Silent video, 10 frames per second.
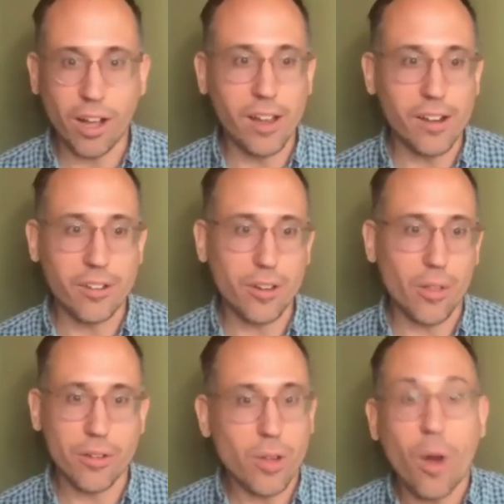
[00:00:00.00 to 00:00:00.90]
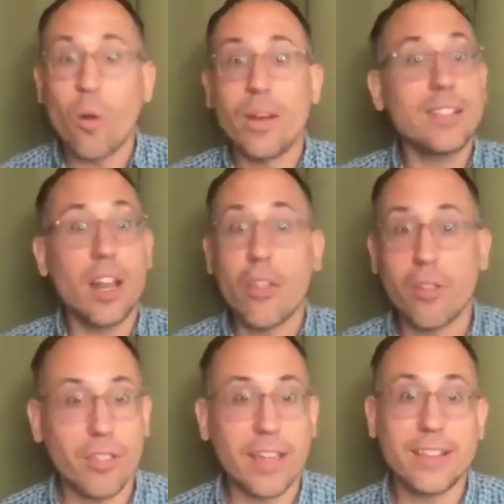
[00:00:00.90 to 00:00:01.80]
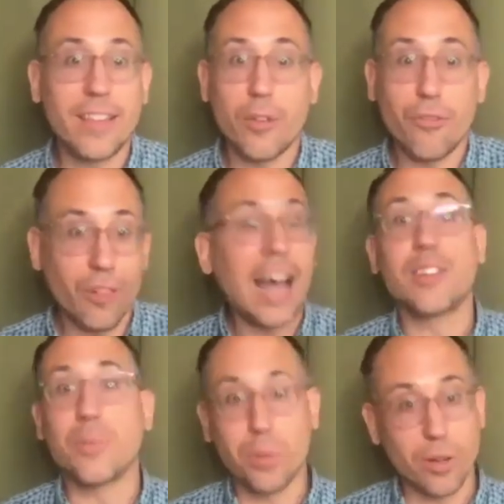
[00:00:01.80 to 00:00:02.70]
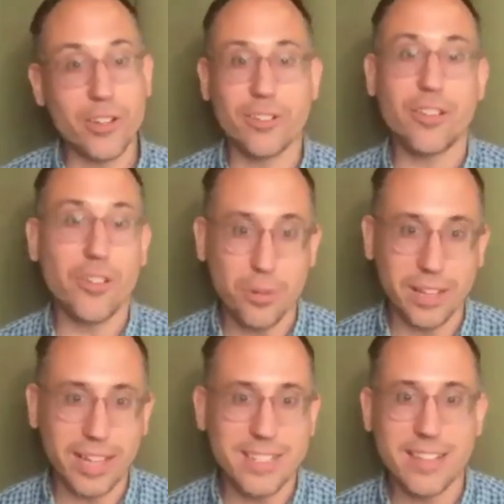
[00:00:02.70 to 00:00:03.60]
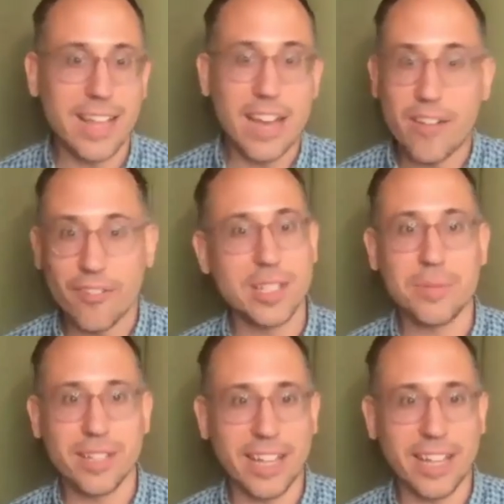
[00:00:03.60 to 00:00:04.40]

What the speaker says: You know, there's always another thing that you forgot to put on your to-do list that never seems to get cleared.